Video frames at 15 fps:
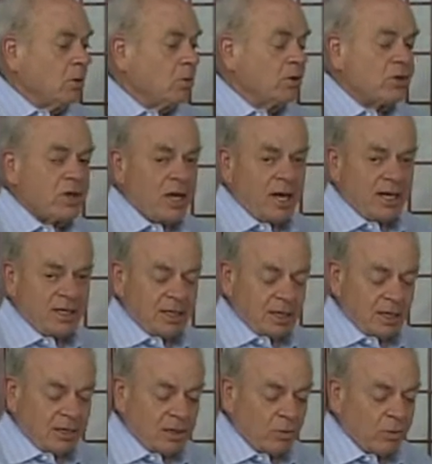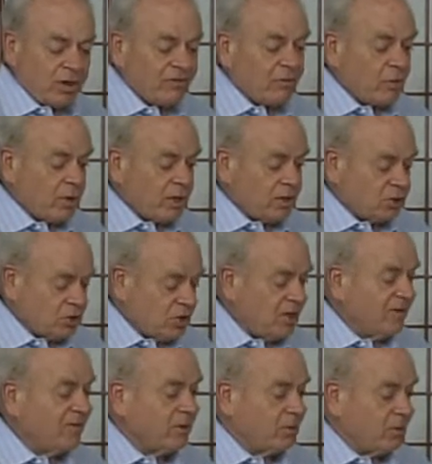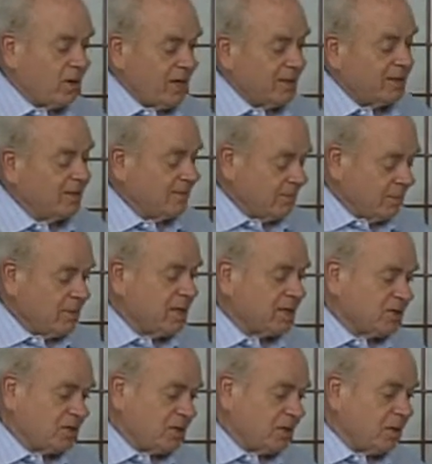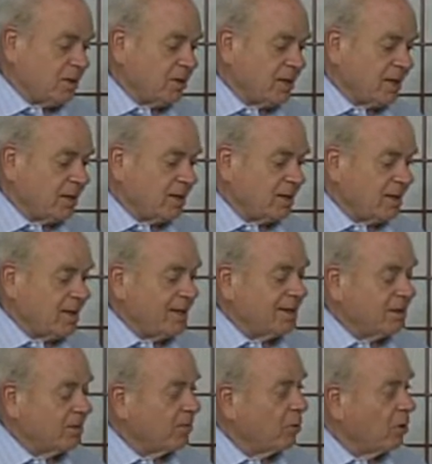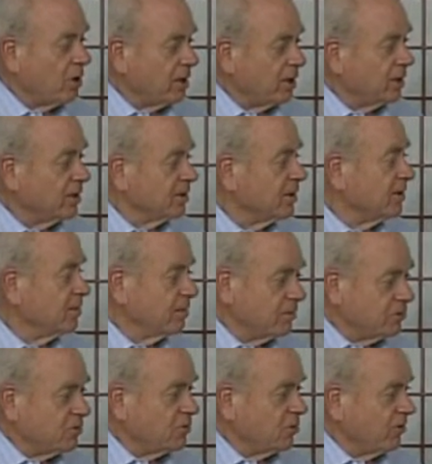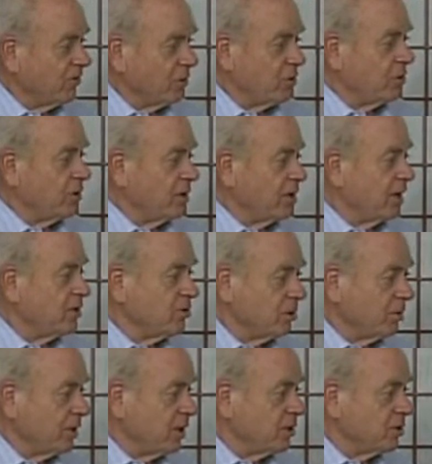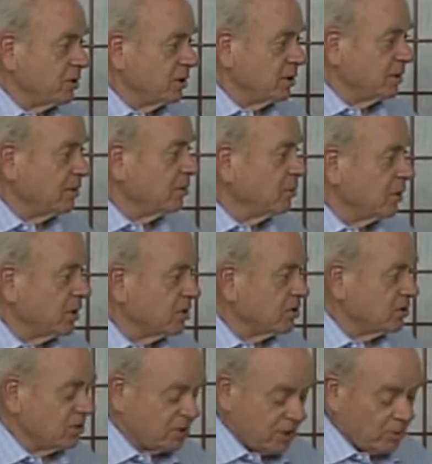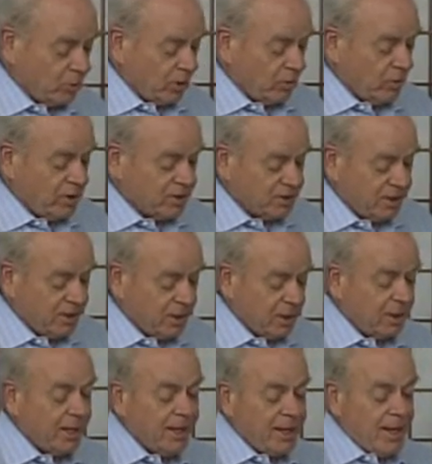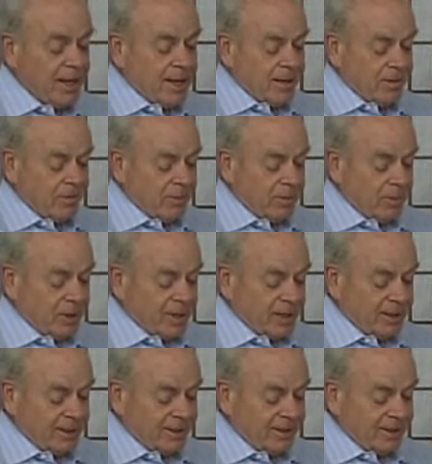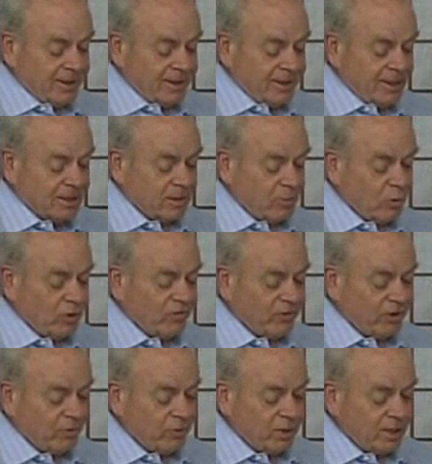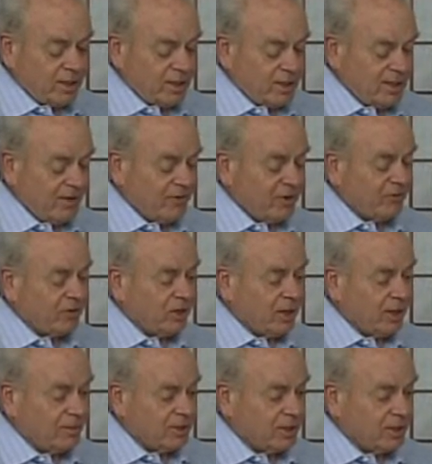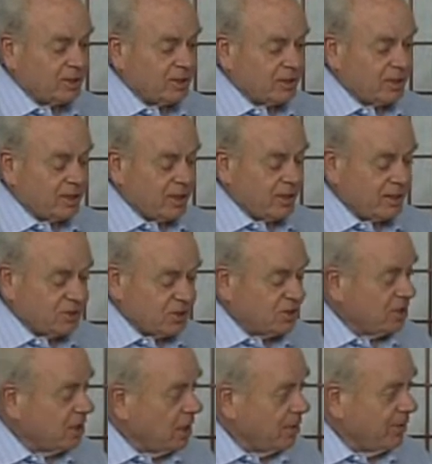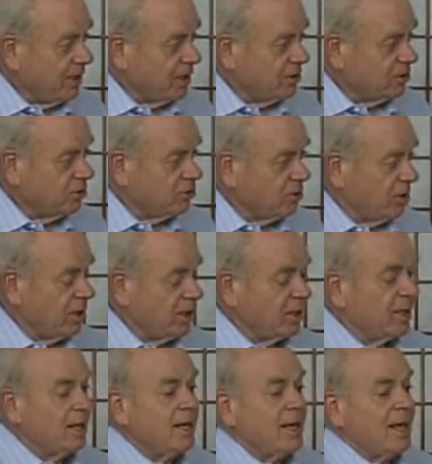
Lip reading: with the idea that whenever we achieve the right mix here, that either party could serve a 30-day termination and we could separate ways there. But I think the board felt we needed to have enough time to get the assistant county manager trained,